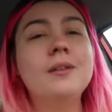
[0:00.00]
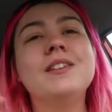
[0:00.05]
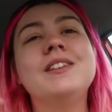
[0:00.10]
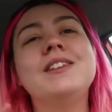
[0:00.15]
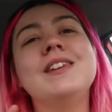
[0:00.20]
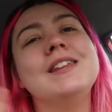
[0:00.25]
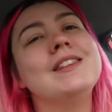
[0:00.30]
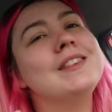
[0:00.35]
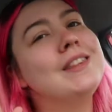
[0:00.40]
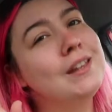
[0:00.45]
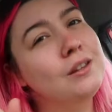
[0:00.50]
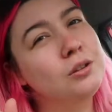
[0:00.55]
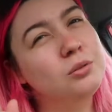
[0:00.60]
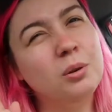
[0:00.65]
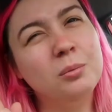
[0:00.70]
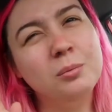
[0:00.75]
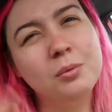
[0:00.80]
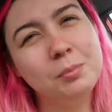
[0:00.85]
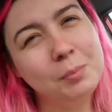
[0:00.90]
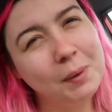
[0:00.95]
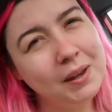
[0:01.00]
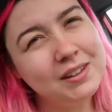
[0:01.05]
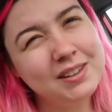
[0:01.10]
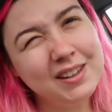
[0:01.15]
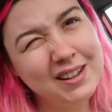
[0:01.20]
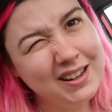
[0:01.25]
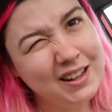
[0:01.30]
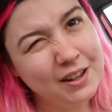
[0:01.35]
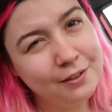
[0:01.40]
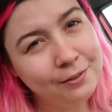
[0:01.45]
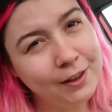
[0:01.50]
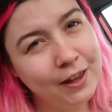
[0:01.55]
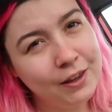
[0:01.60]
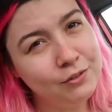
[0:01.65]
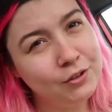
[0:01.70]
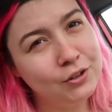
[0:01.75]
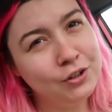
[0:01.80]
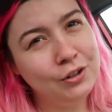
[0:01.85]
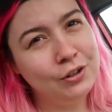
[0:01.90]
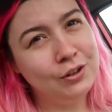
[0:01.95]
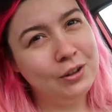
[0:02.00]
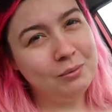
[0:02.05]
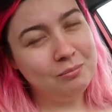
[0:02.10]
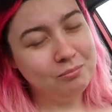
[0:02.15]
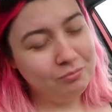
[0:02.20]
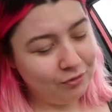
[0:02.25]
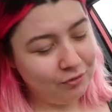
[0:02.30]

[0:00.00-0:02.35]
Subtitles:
See, this one was basically a favour to them,